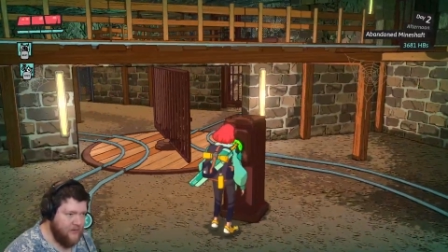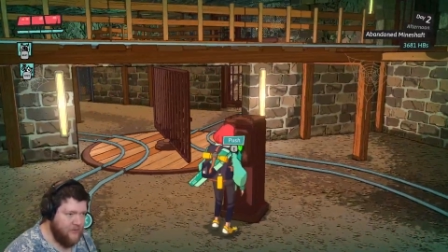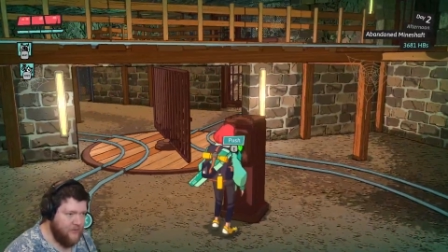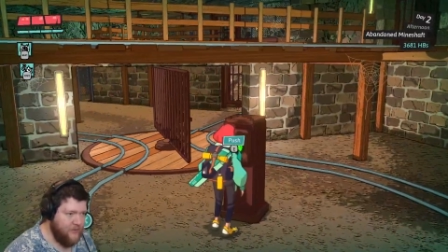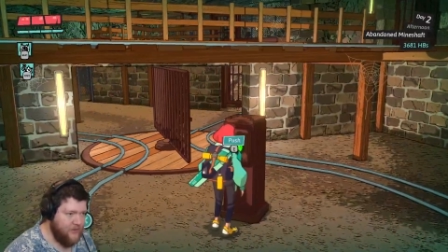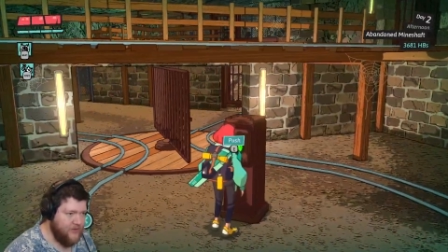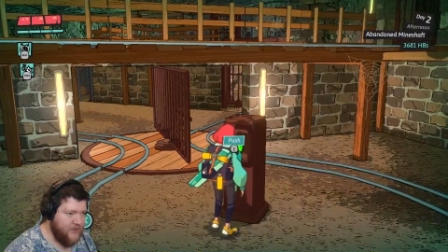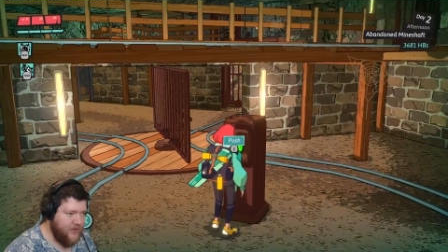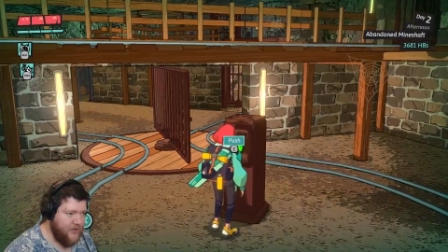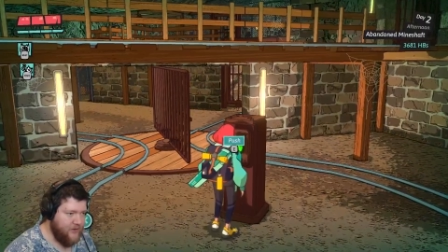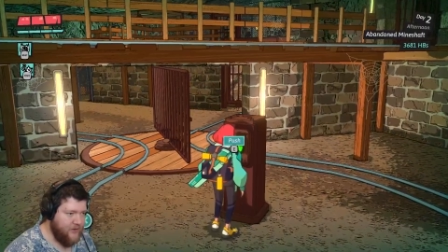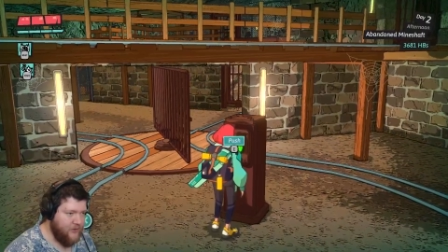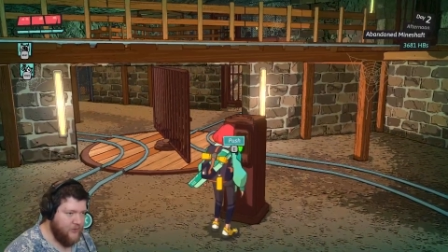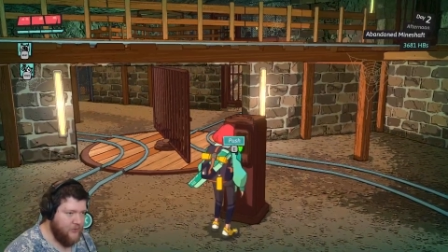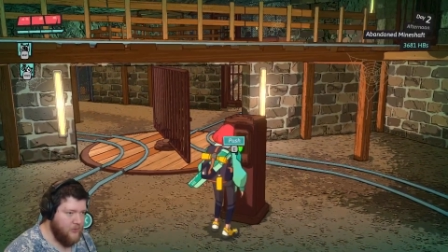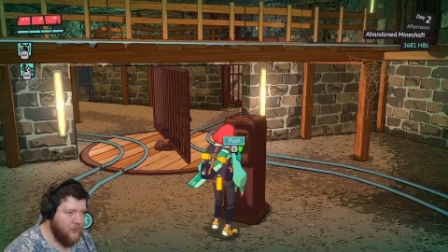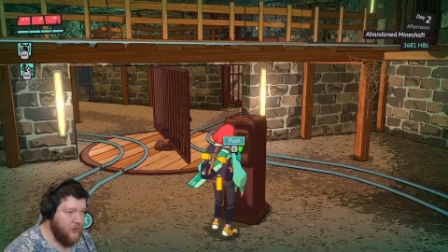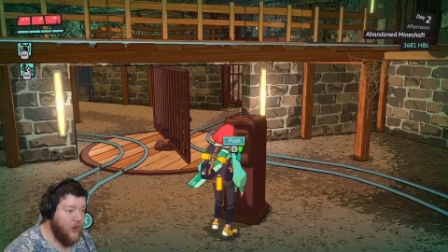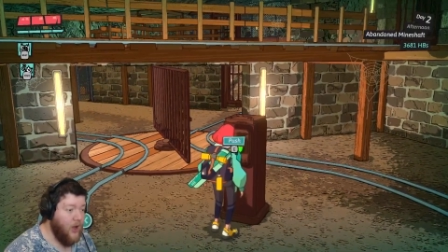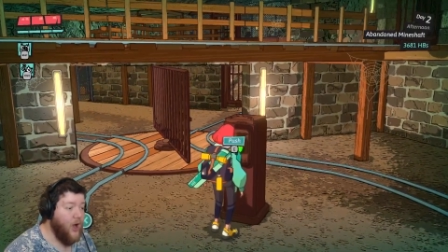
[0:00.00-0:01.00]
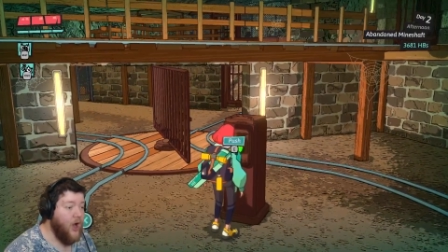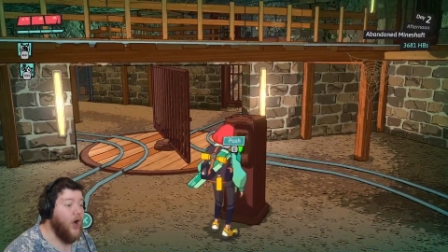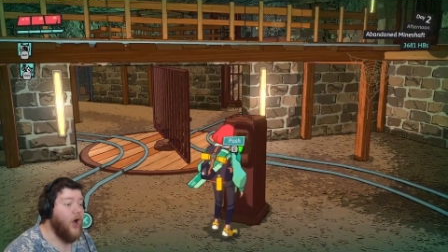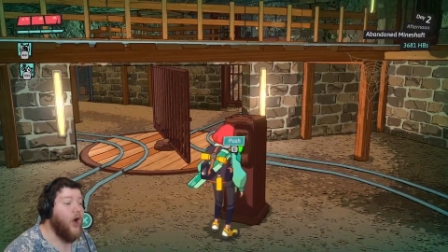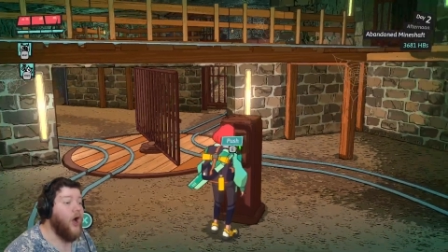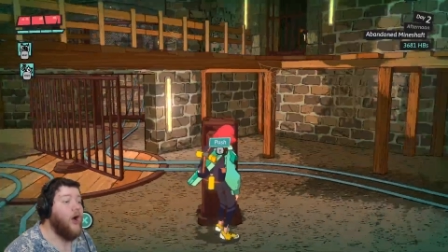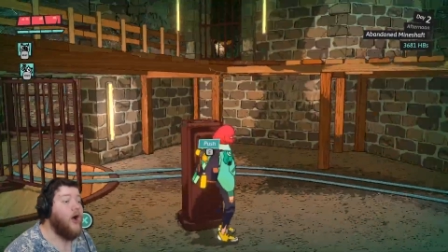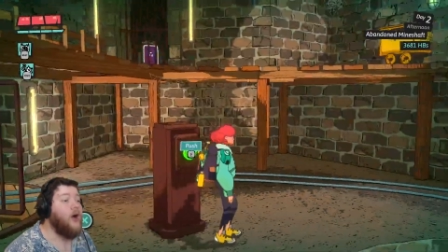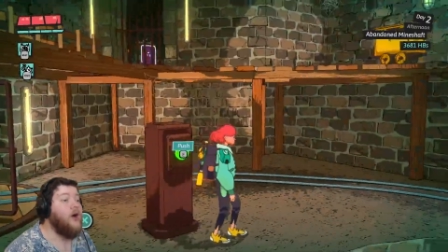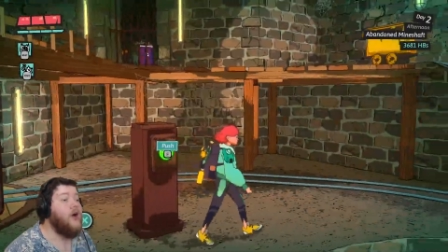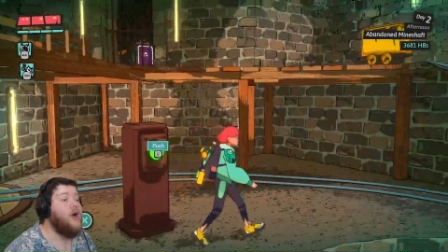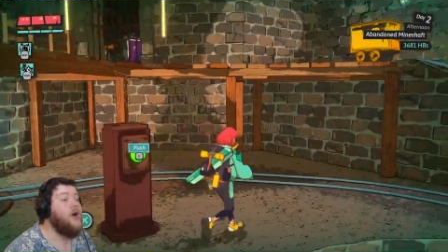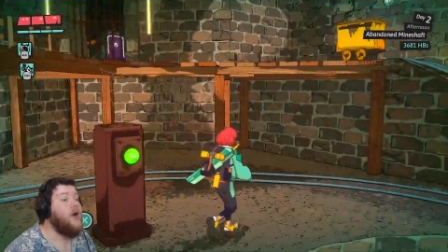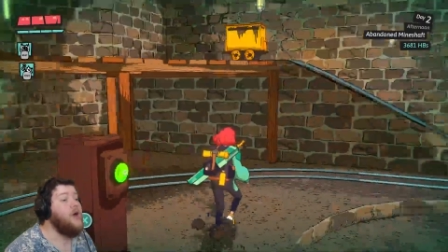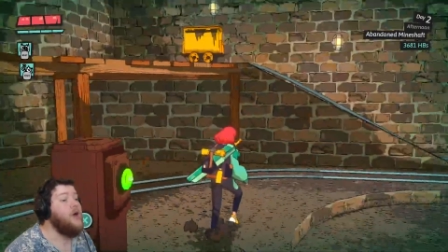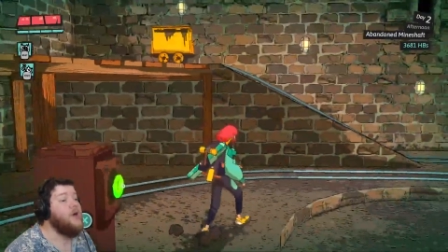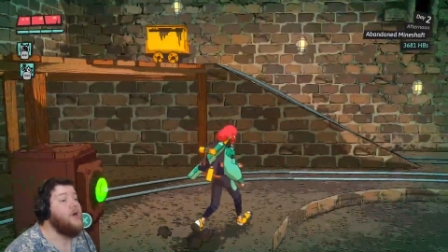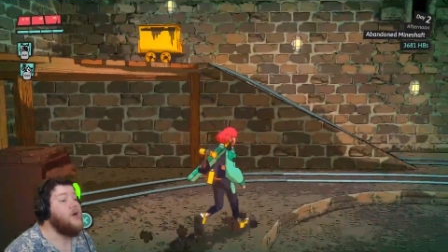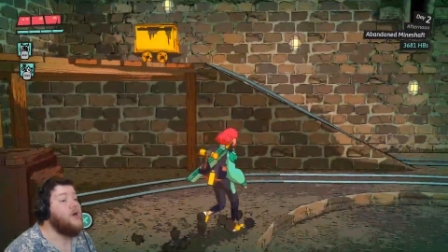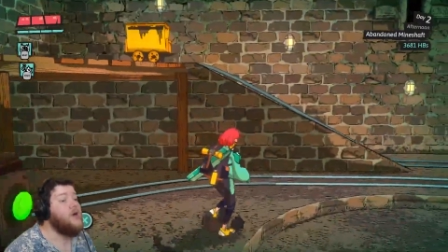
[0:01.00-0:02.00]
What does that do?
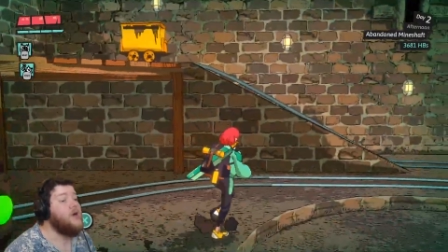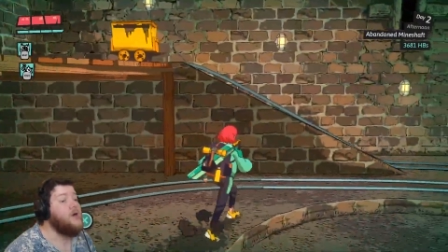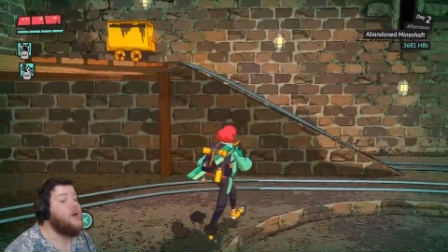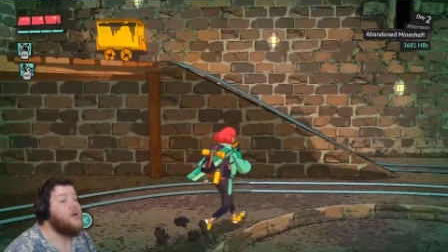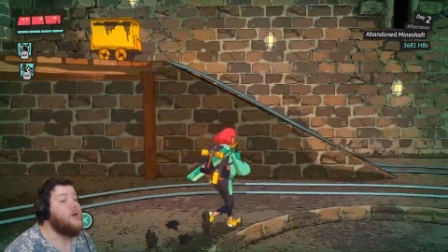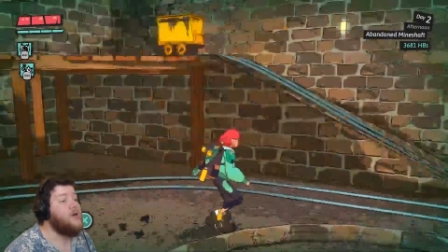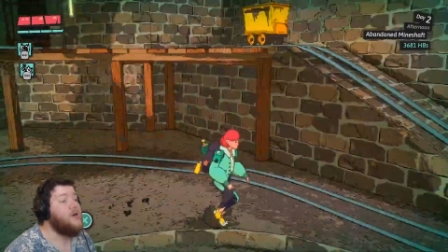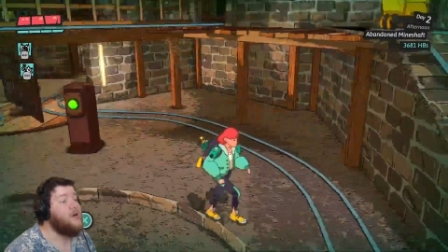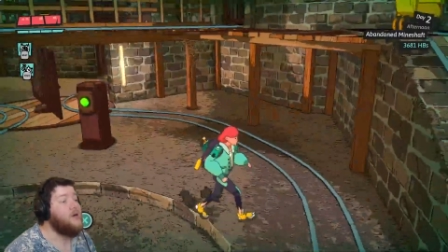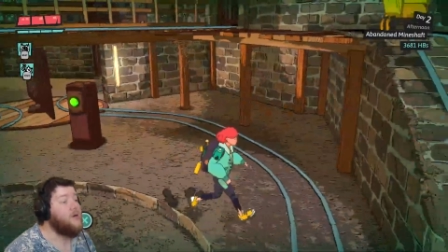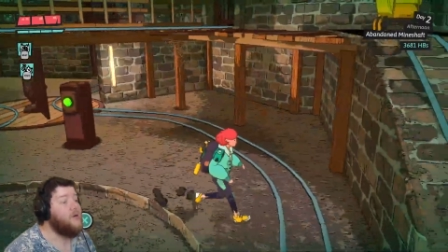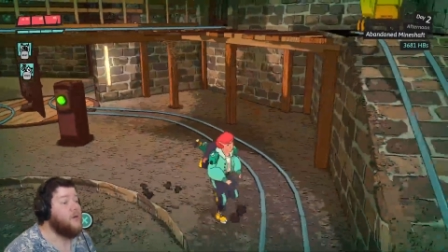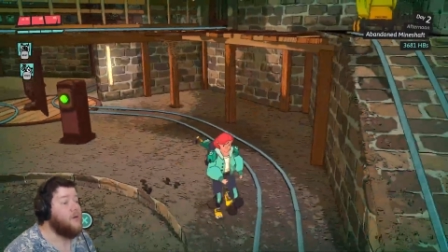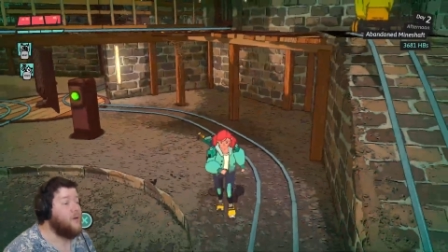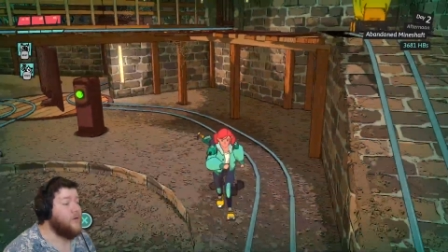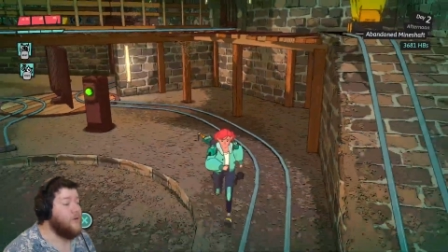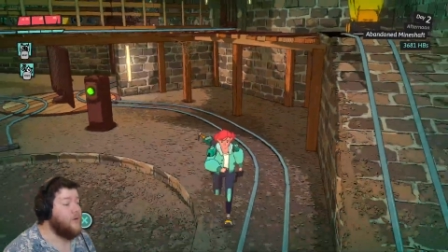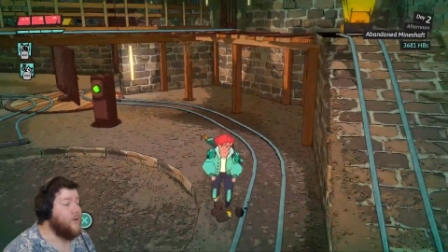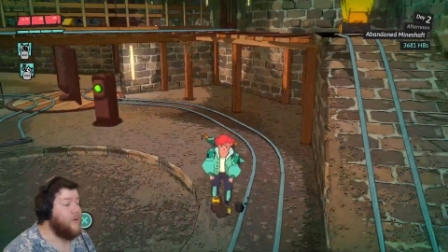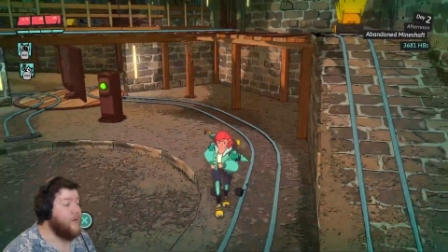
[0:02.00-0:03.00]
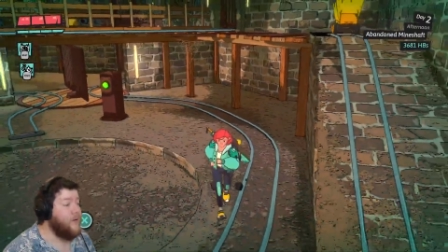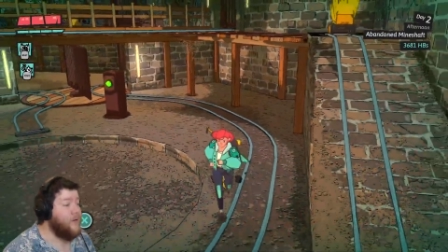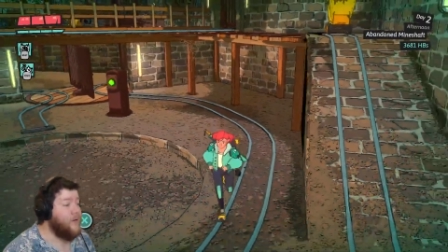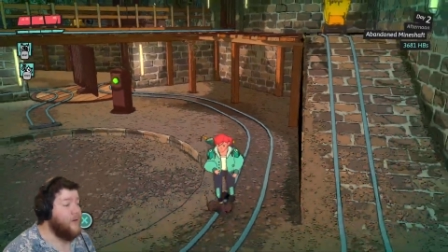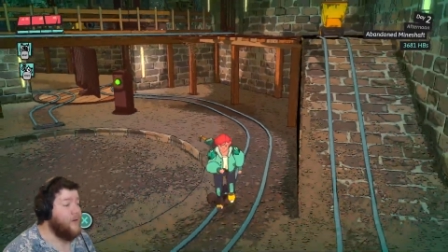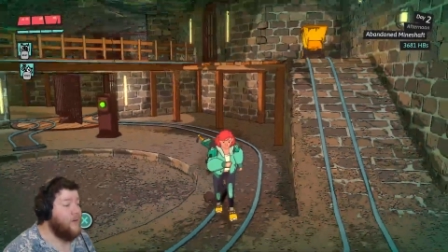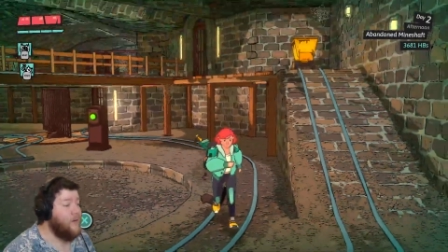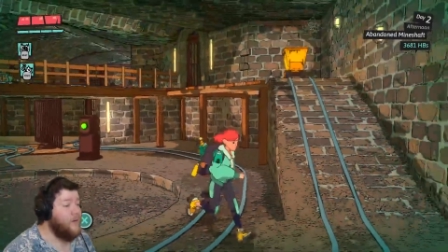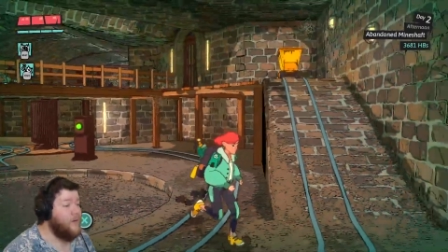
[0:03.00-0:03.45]
Oh.